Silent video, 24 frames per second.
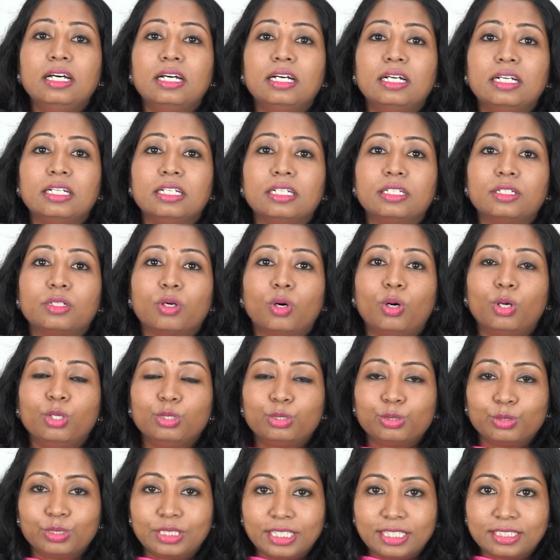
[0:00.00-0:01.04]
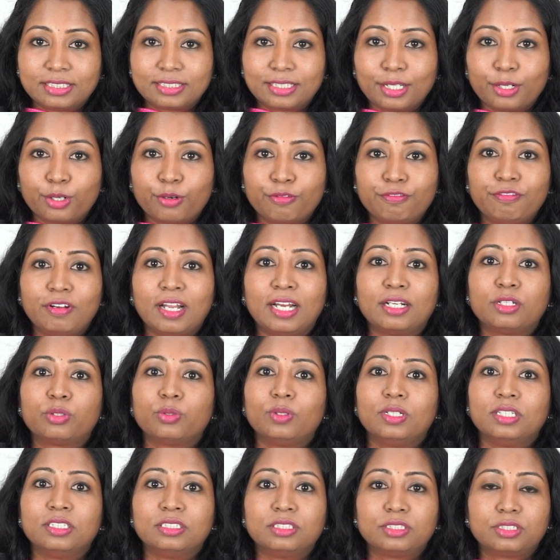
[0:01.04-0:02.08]
It also takes care of
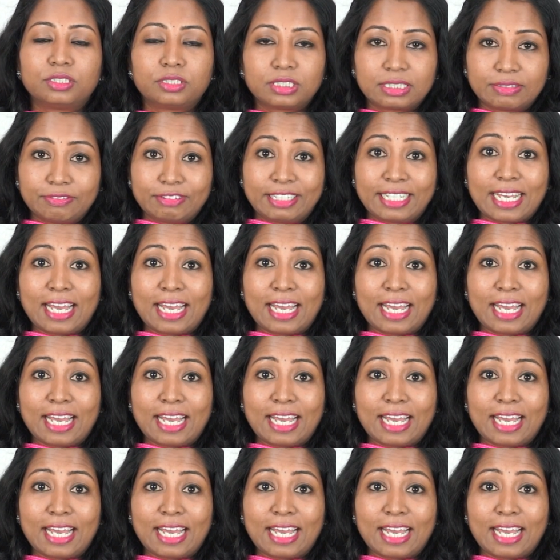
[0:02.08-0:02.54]
flatulence,